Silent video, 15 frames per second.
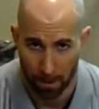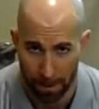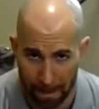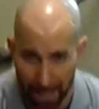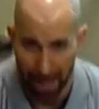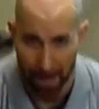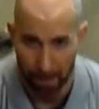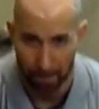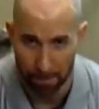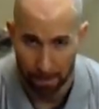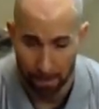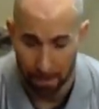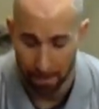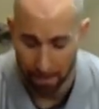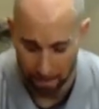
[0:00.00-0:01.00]
the way down,
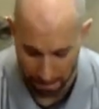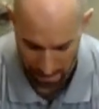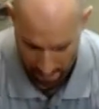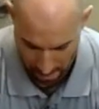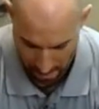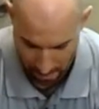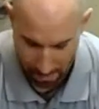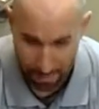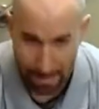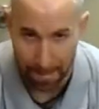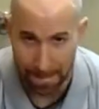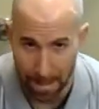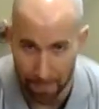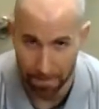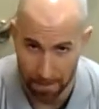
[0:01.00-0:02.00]
get
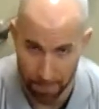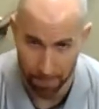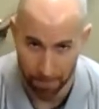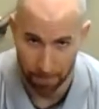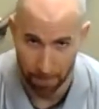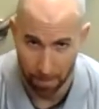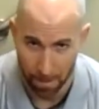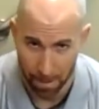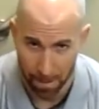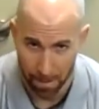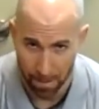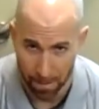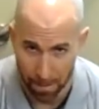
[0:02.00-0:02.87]
down to the floor,